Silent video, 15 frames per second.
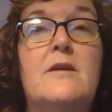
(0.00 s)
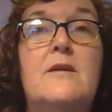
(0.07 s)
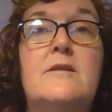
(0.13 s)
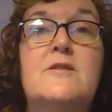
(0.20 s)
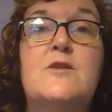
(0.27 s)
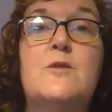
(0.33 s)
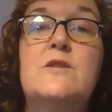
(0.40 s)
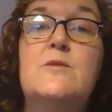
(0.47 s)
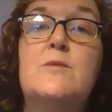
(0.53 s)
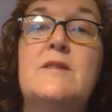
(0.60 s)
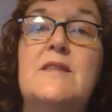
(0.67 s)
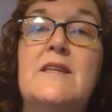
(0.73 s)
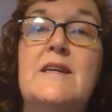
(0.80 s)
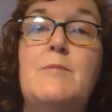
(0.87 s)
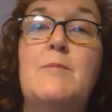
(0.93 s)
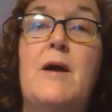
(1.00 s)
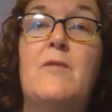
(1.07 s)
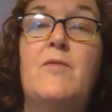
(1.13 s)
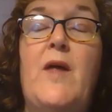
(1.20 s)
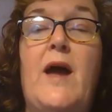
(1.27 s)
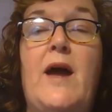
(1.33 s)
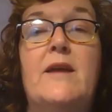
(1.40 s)
So as we think
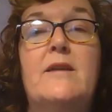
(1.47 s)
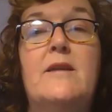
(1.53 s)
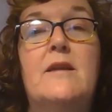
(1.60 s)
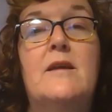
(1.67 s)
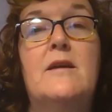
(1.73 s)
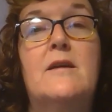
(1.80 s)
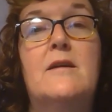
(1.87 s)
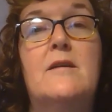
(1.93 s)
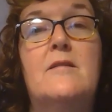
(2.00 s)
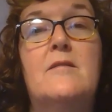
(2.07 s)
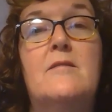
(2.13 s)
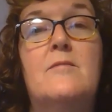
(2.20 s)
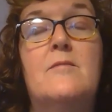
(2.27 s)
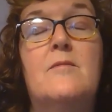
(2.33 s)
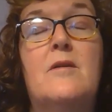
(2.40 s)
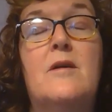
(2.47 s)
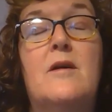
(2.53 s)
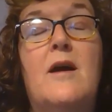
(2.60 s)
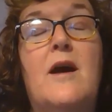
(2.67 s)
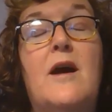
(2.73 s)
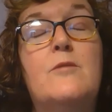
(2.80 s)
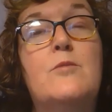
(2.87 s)
about that,
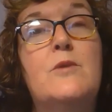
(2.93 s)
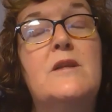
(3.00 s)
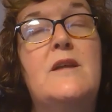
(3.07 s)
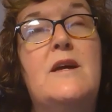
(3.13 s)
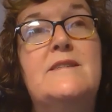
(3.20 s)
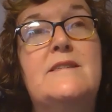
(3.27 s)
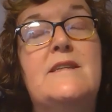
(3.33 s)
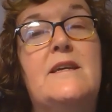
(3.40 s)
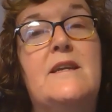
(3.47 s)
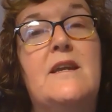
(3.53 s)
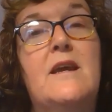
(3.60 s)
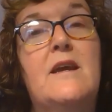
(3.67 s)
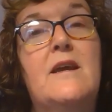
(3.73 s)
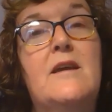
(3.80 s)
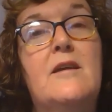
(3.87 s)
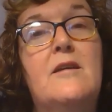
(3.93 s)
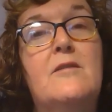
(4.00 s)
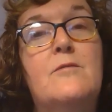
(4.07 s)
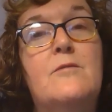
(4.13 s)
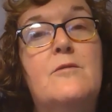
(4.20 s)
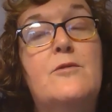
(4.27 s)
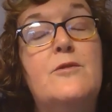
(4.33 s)
I realize that
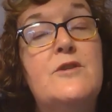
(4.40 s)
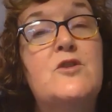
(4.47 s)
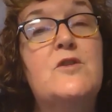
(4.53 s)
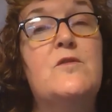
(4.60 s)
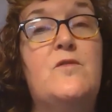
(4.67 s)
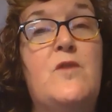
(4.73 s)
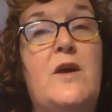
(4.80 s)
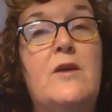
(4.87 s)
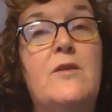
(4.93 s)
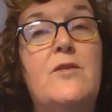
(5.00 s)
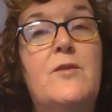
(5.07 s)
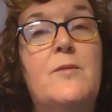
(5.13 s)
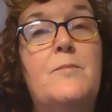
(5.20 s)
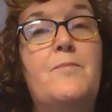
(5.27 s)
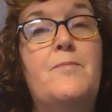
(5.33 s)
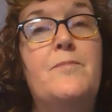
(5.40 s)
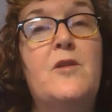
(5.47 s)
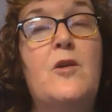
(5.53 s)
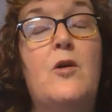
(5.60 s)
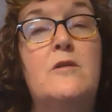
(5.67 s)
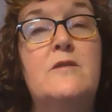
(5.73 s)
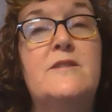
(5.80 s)
Christian faith
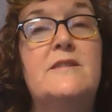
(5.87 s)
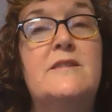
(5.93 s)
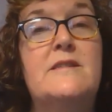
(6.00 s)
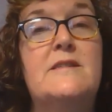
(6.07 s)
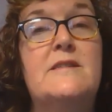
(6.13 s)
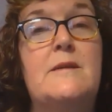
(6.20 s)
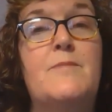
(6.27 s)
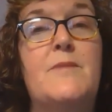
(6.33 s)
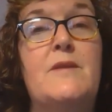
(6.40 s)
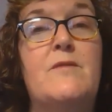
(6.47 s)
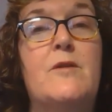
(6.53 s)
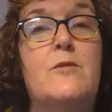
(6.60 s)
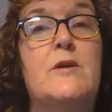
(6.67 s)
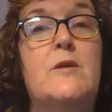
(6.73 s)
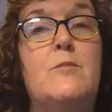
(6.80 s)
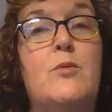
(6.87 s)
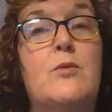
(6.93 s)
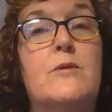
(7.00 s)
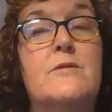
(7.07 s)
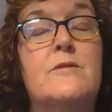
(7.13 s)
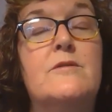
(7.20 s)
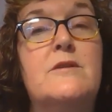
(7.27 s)
calls us to something very
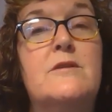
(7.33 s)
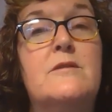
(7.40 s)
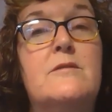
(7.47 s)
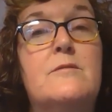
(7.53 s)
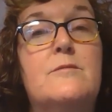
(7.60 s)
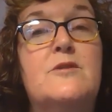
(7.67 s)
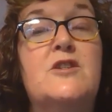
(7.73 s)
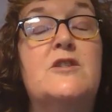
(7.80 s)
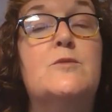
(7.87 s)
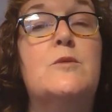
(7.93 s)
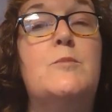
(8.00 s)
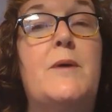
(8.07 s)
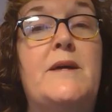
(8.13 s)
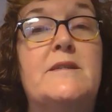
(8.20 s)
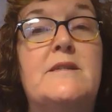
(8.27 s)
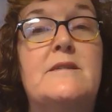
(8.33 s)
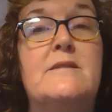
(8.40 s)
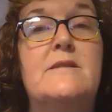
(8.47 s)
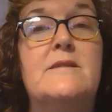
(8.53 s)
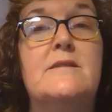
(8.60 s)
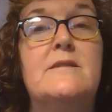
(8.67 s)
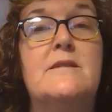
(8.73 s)
important, which is
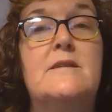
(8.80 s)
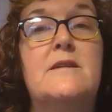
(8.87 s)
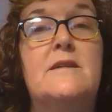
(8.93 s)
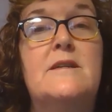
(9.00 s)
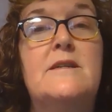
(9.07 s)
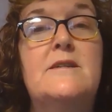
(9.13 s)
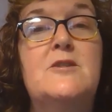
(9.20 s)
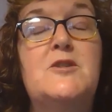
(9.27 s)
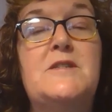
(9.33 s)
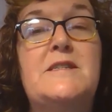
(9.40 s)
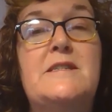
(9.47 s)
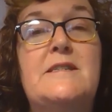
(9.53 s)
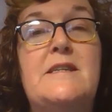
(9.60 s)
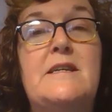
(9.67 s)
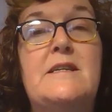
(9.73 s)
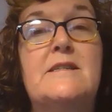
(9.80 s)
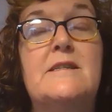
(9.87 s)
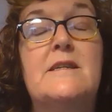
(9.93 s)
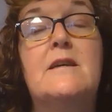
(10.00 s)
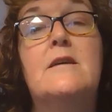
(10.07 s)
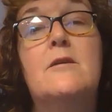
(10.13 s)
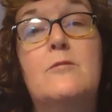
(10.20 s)
repentance. Jesus says,
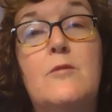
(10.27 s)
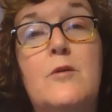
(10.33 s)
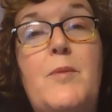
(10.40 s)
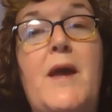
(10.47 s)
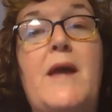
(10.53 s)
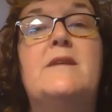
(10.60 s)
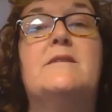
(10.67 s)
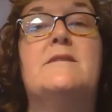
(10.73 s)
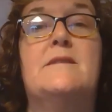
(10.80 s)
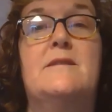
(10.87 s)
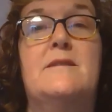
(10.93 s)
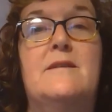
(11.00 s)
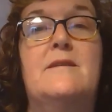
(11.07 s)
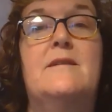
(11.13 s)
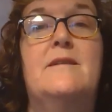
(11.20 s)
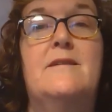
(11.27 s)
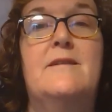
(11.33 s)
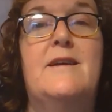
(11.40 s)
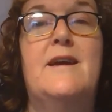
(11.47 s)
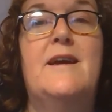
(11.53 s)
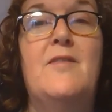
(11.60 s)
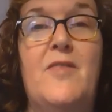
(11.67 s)
repent
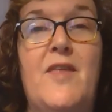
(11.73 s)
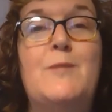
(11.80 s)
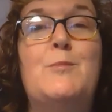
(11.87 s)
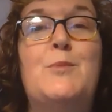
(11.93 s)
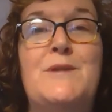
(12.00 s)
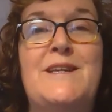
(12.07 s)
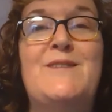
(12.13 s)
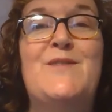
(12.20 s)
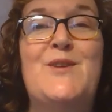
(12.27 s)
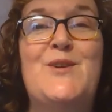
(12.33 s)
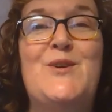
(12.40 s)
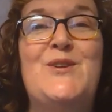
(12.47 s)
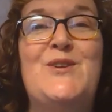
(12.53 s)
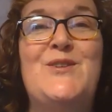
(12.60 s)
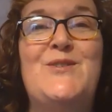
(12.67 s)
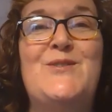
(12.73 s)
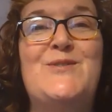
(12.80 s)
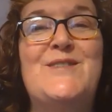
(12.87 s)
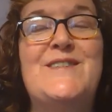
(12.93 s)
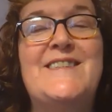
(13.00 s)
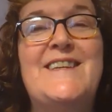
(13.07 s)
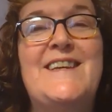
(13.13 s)
and then believe the good
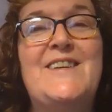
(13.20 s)
news.